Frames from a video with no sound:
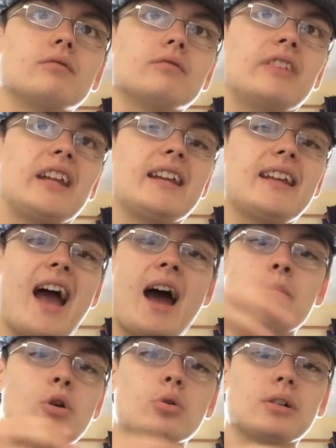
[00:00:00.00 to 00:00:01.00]
the
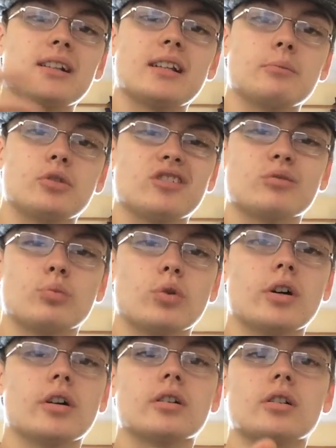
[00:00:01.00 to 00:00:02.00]
ammo clip doesn't
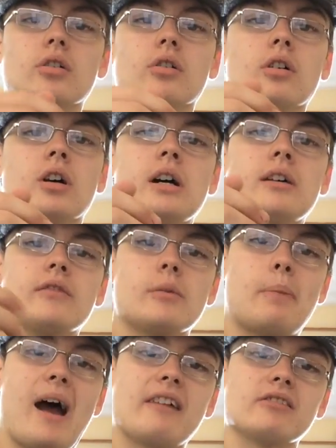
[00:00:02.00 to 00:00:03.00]
work or
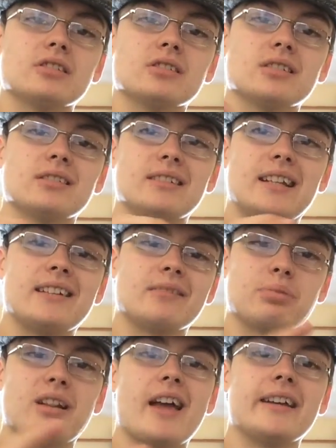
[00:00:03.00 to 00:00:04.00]
the barrel
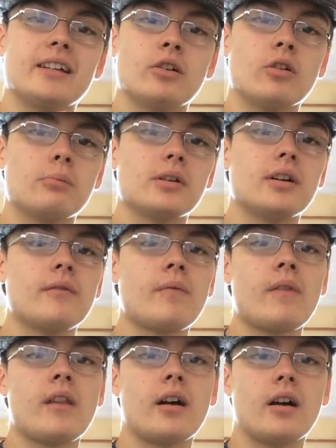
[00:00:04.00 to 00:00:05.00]
is playing up,
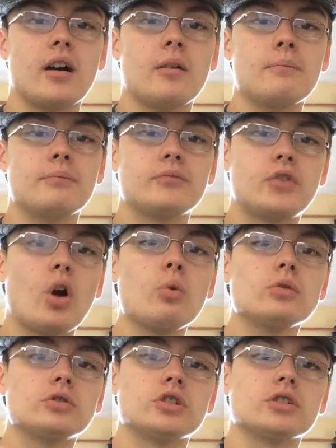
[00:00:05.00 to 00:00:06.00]
um, don't